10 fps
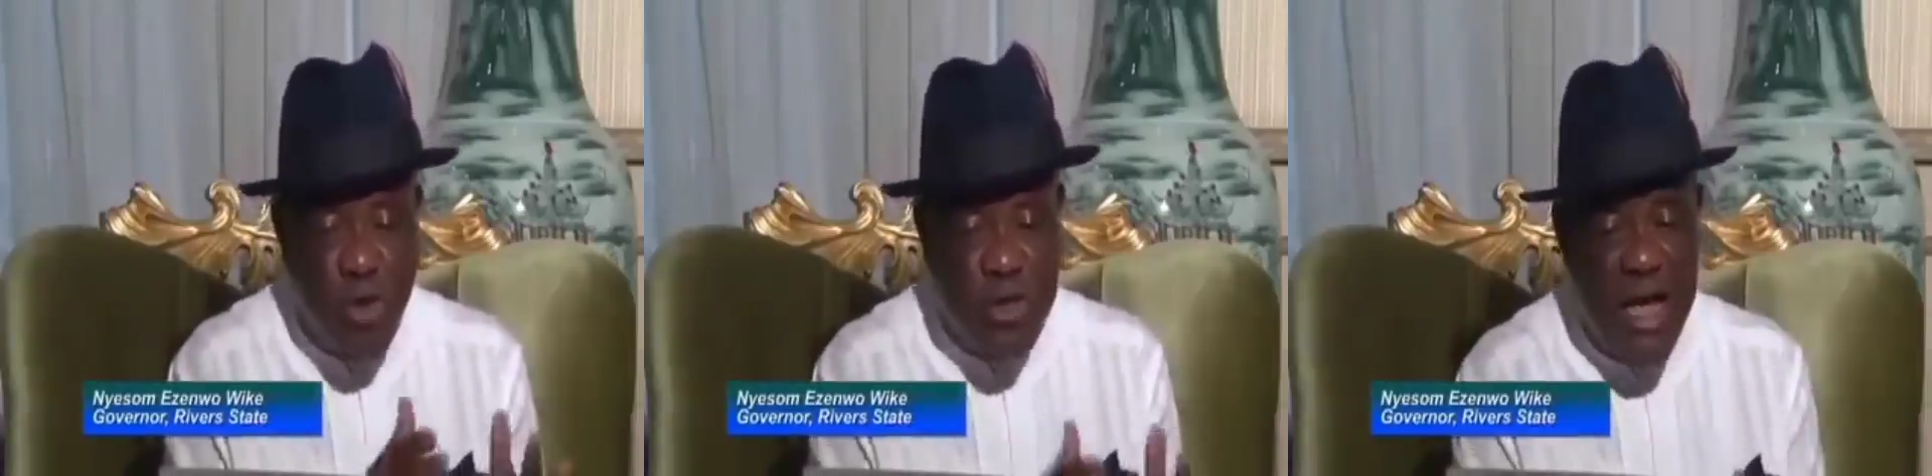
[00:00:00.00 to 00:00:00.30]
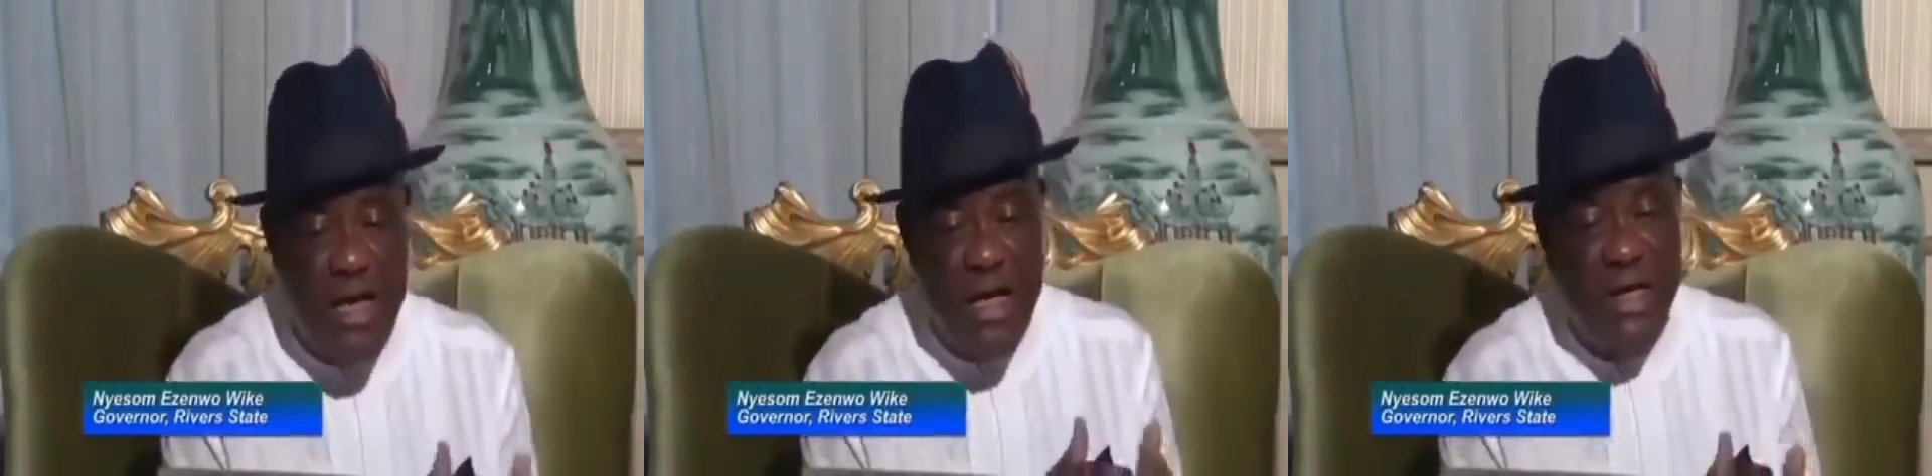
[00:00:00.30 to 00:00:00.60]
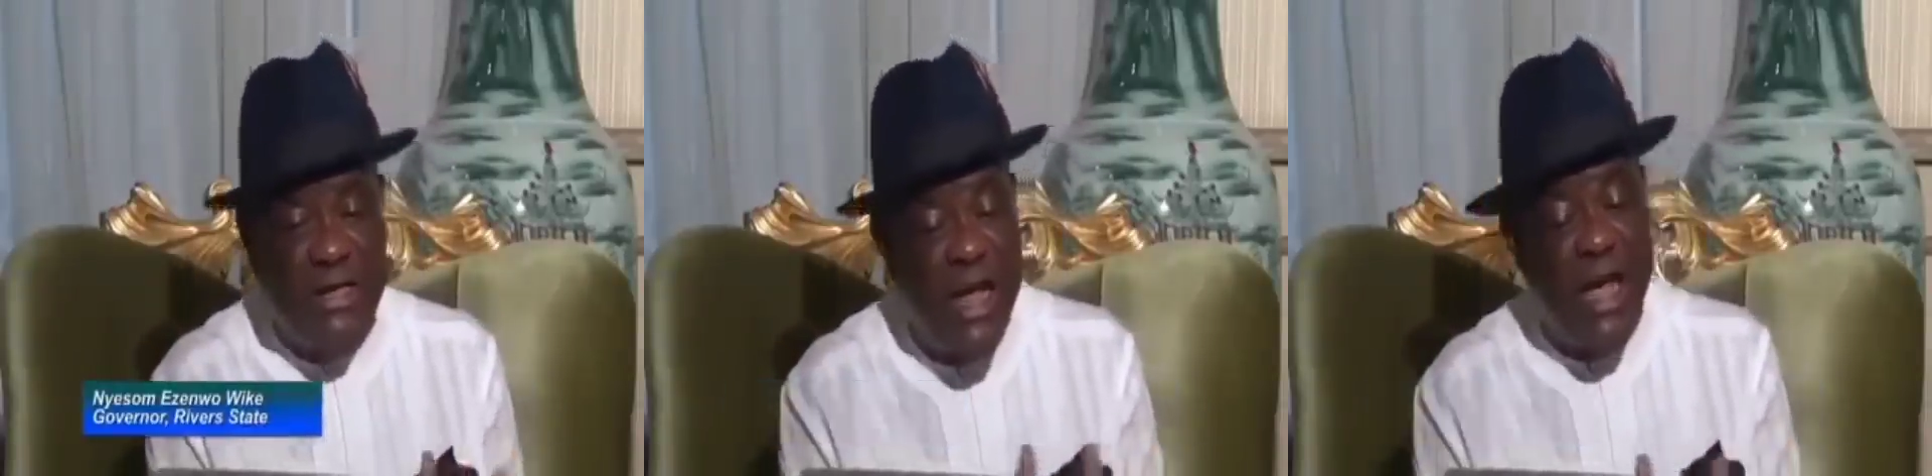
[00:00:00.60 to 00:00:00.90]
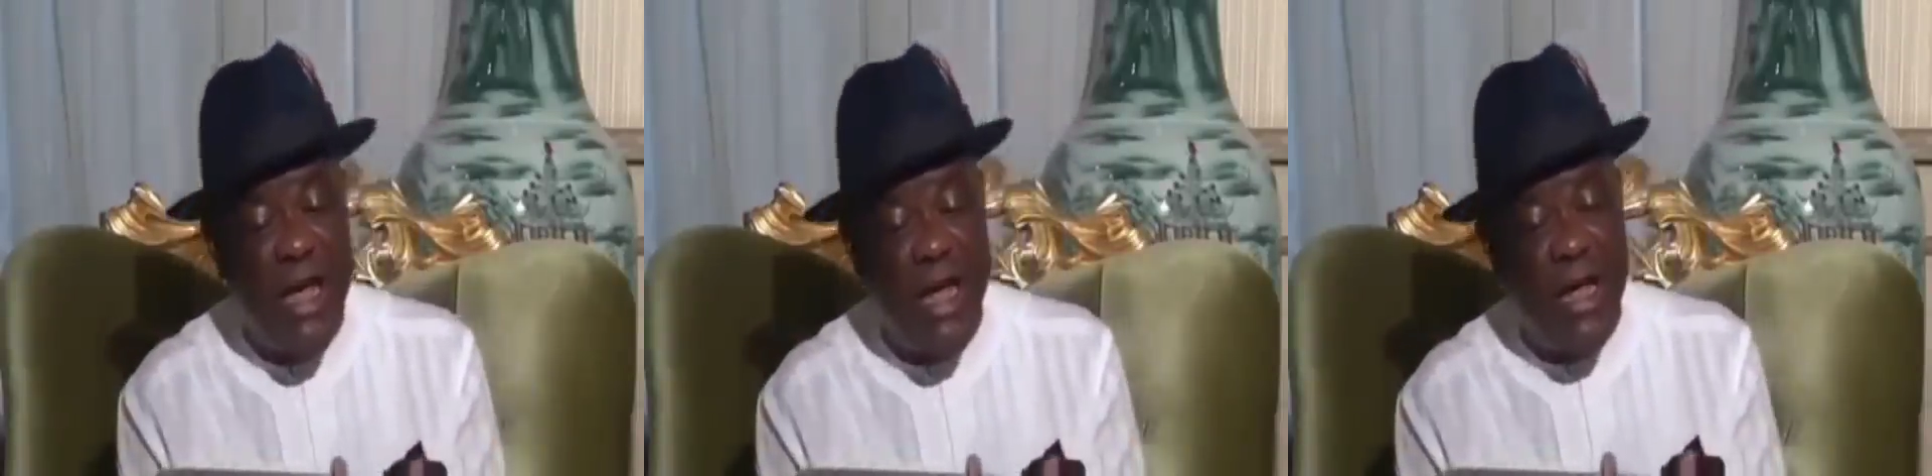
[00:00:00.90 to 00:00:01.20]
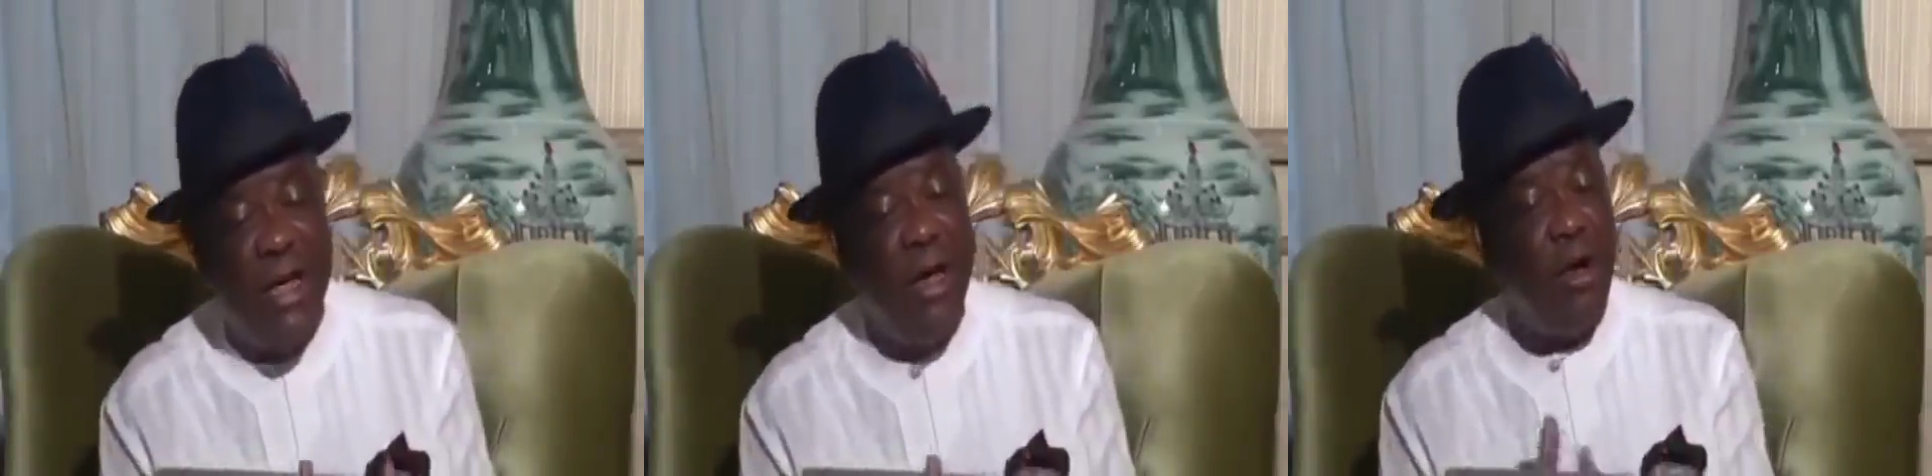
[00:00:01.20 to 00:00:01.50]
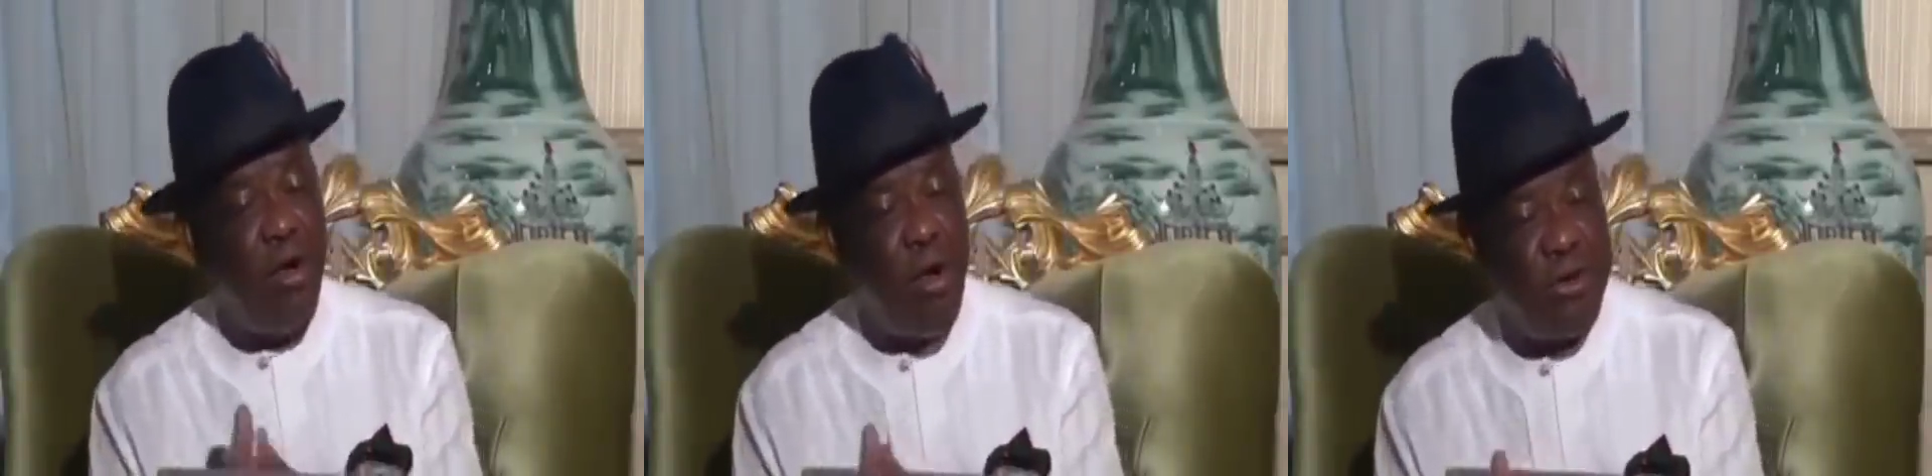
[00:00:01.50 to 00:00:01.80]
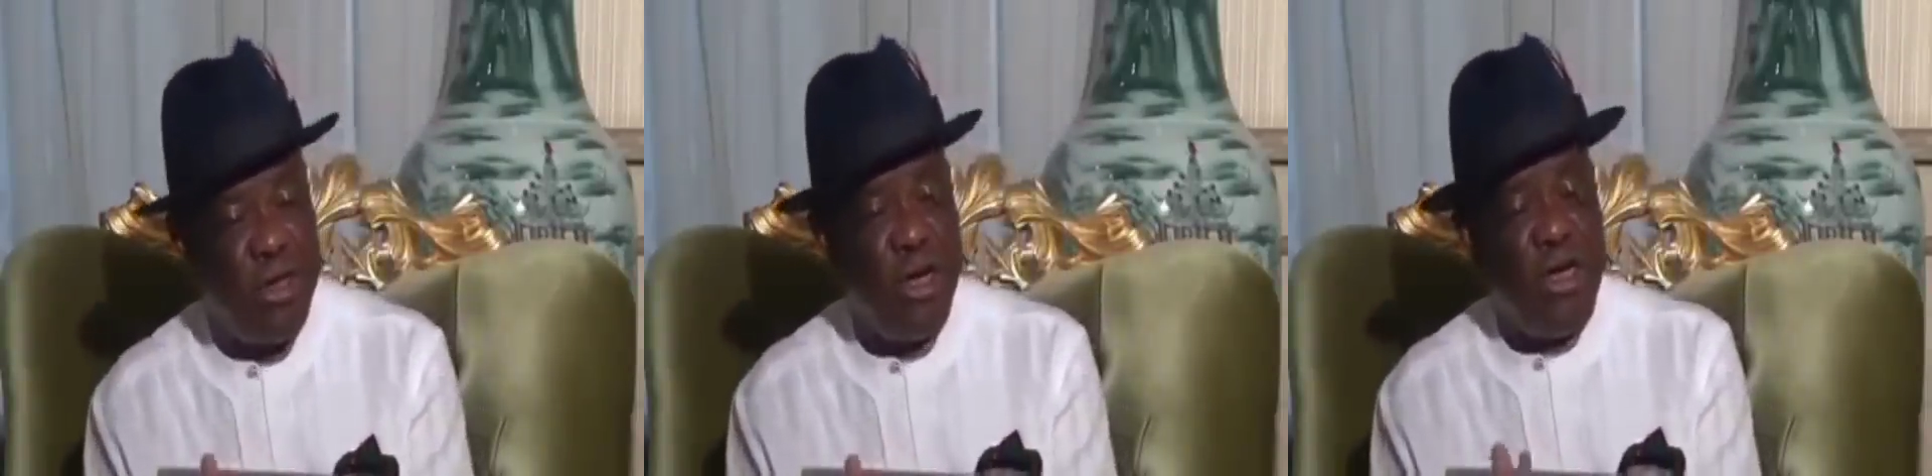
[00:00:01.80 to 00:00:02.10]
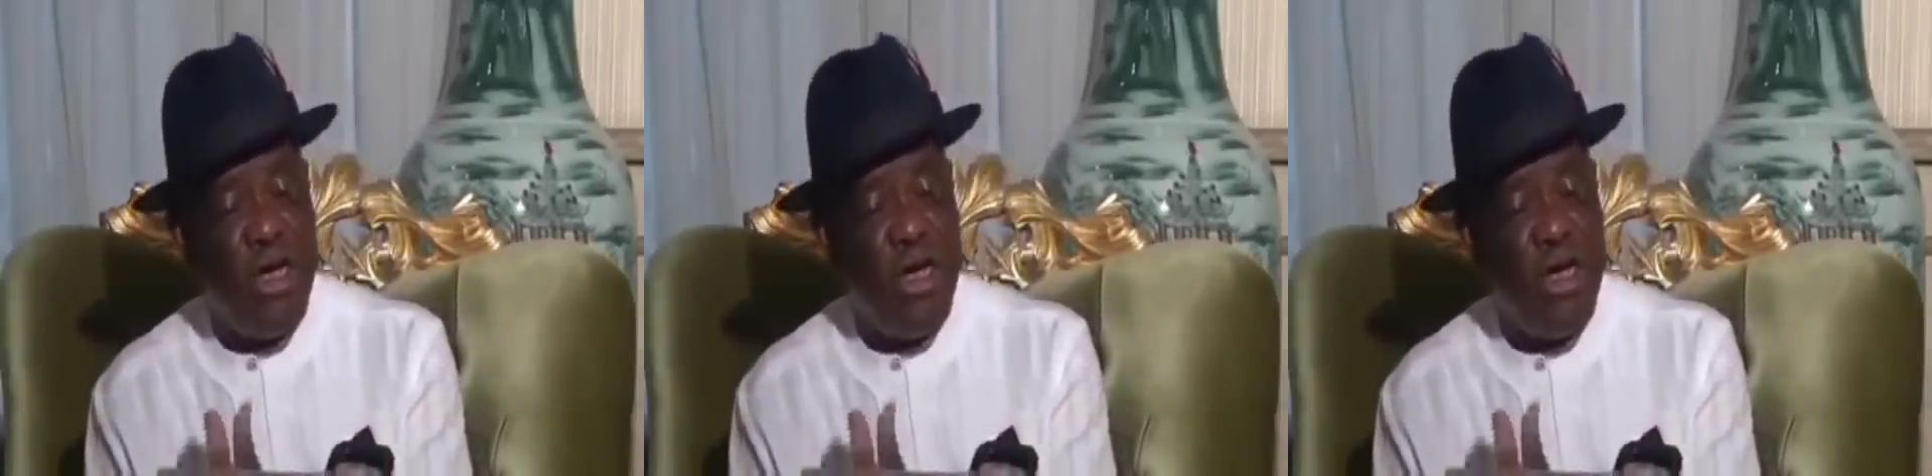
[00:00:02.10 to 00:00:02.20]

to take its course.